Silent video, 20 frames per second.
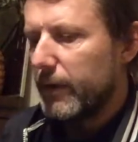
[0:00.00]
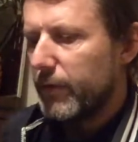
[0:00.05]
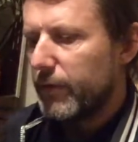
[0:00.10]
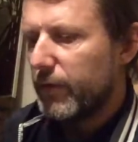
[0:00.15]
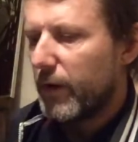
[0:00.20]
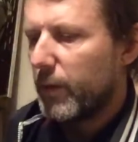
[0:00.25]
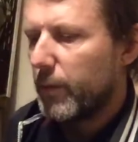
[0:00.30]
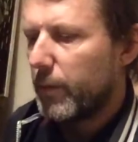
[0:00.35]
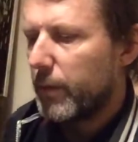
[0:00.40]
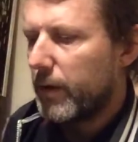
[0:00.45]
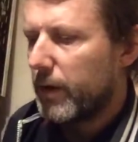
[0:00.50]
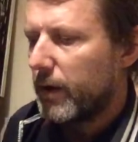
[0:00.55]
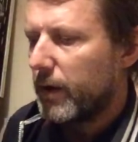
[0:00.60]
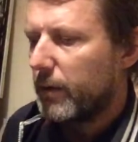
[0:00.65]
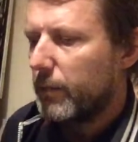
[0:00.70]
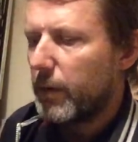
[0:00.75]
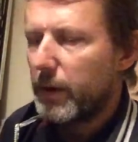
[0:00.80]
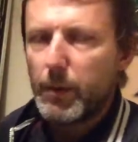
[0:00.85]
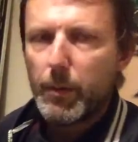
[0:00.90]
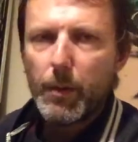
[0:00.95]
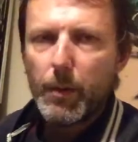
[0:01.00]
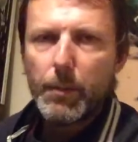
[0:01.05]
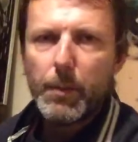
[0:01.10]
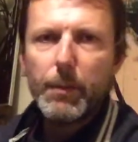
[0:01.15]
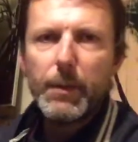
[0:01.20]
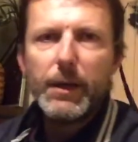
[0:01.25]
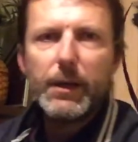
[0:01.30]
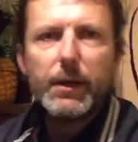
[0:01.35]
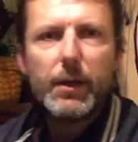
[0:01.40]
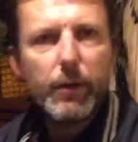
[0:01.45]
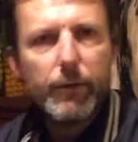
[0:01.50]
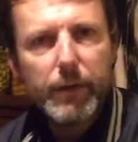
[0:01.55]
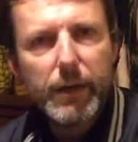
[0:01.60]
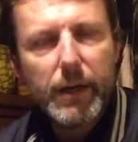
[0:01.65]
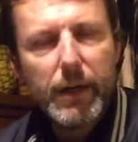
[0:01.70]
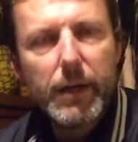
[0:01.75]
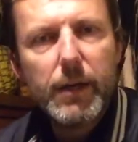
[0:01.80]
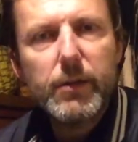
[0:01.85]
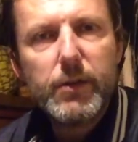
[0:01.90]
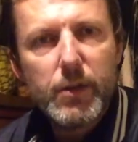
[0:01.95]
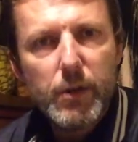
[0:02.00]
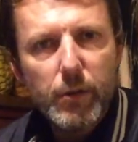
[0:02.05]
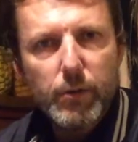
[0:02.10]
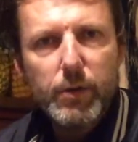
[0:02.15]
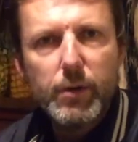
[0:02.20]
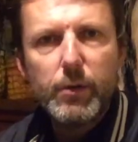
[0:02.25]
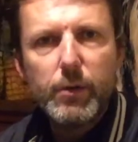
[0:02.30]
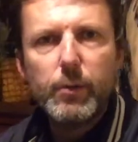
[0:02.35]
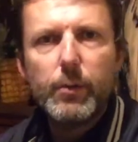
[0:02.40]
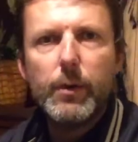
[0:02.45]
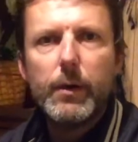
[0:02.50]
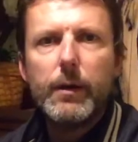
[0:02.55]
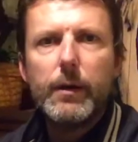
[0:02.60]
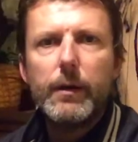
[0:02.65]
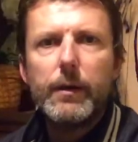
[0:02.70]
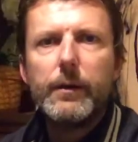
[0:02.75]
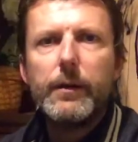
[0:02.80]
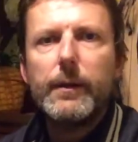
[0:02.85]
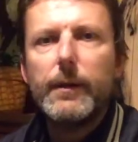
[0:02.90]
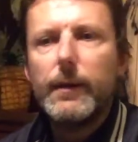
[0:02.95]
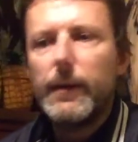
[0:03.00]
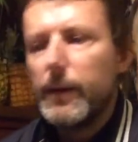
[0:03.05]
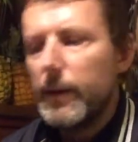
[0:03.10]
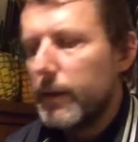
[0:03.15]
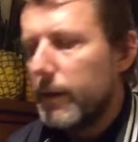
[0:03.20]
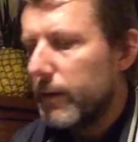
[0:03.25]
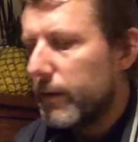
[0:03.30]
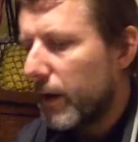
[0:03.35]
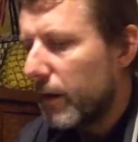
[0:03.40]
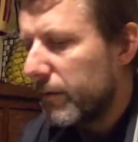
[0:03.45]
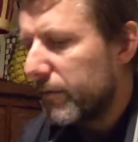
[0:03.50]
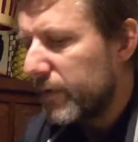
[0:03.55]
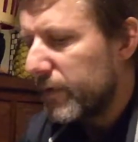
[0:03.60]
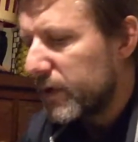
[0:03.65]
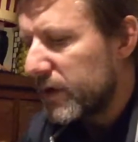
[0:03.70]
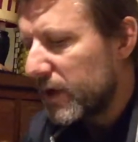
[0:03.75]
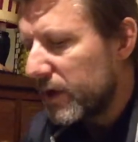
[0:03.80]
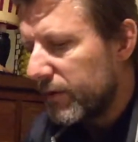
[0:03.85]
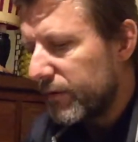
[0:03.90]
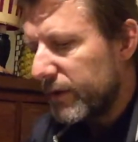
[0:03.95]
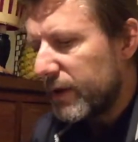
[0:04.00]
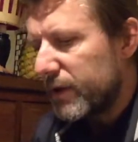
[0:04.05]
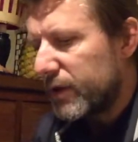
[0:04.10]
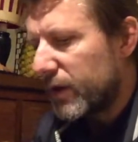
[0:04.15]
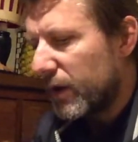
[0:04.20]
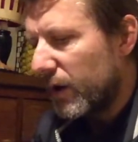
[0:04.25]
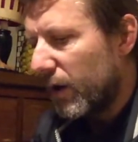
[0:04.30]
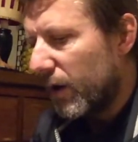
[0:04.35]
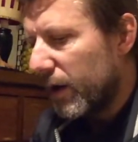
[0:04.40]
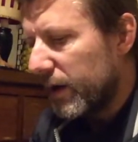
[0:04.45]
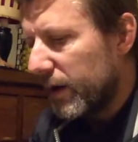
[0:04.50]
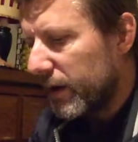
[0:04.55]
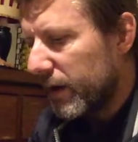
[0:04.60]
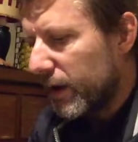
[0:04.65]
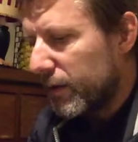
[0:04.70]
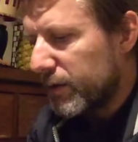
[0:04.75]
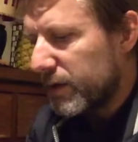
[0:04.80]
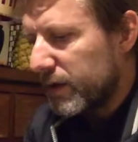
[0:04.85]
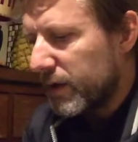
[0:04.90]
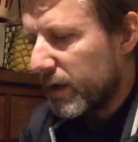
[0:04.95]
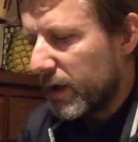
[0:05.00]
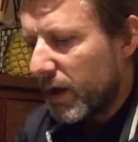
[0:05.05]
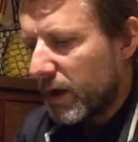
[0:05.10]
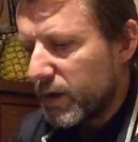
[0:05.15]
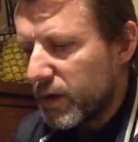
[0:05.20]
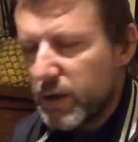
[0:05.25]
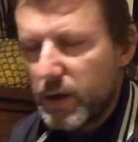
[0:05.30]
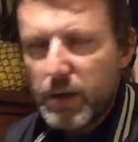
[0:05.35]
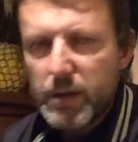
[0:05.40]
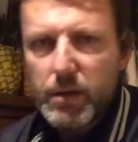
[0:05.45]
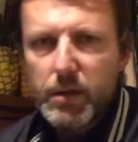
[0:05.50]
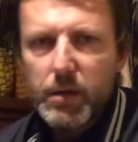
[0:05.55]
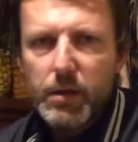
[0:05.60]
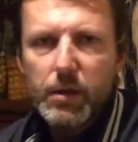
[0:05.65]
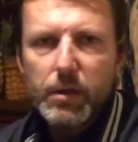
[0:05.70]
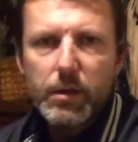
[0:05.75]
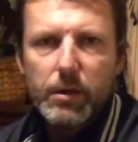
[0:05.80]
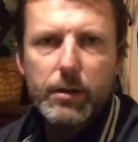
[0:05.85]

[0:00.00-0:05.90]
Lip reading: So, well, you won't be meeting her again until you go and visit her in the sky and go to the concert.